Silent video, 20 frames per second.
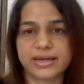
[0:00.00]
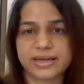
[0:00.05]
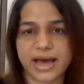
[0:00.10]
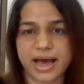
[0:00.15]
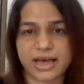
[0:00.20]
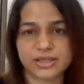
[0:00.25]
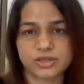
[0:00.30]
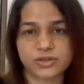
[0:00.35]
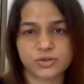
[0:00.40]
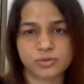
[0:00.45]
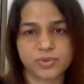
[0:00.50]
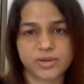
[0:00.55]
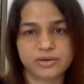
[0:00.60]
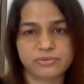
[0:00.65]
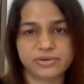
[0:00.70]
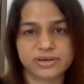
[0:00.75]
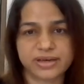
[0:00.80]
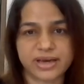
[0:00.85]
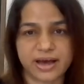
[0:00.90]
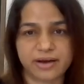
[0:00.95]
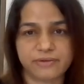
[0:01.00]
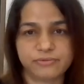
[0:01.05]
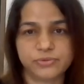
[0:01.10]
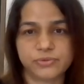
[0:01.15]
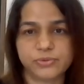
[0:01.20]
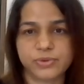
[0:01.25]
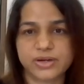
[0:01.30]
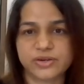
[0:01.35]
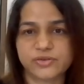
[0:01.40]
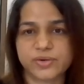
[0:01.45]
it has to be we
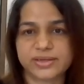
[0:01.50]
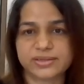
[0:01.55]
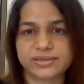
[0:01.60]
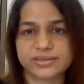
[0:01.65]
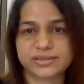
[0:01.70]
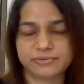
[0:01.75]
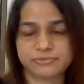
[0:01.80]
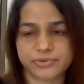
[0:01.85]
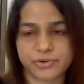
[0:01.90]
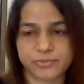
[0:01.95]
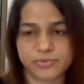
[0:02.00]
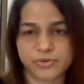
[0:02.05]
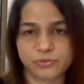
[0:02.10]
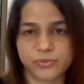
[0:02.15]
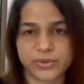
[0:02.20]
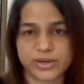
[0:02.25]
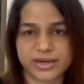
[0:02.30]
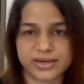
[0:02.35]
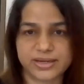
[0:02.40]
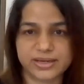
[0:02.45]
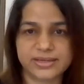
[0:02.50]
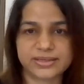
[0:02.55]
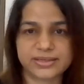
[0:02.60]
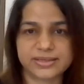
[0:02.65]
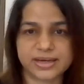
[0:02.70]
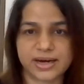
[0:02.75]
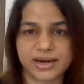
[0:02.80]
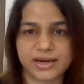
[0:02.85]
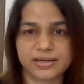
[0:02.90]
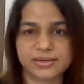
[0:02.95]
have to address them from the very
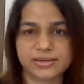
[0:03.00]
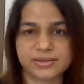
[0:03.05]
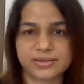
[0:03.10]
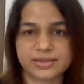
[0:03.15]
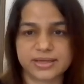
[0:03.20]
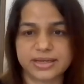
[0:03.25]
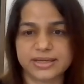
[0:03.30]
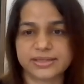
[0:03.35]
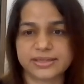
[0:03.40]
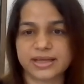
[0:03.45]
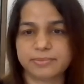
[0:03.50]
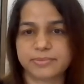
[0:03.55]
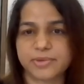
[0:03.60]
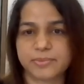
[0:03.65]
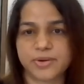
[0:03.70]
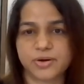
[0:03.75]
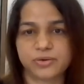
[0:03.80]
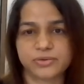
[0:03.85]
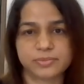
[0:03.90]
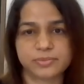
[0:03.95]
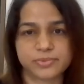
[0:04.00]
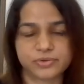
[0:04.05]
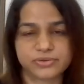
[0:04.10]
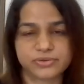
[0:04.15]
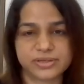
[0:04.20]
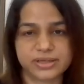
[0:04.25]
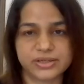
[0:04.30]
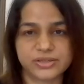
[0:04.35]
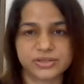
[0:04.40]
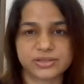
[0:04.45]
start telling them about the
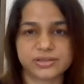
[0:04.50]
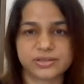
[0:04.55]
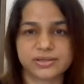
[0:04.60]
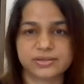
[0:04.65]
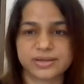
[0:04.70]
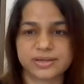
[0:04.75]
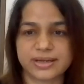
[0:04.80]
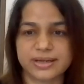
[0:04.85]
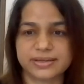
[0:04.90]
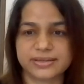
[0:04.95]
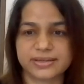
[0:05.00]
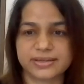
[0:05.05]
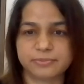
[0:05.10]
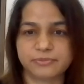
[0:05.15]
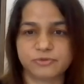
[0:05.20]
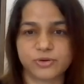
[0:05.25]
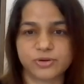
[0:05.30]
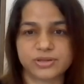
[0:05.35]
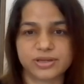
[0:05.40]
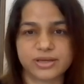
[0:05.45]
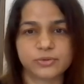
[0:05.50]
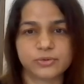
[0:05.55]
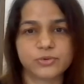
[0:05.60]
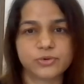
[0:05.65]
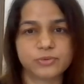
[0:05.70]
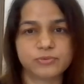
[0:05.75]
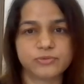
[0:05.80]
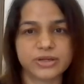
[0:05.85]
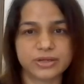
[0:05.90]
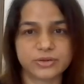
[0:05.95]
procedure telling them what they
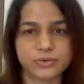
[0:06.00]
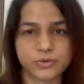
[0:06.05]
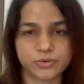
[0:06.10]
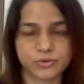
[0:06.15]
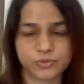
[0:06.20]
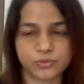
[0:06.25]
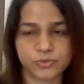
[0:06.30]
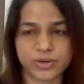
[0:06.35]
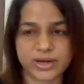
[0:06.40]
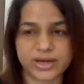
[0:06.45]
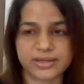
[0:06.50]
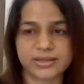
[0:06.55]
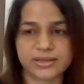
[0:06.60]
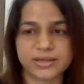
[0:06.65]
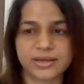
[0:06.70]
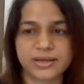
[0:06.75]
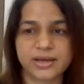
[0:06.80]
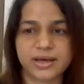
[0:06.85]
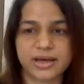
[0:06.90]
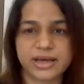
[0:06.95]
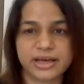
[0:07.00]
go, will go through and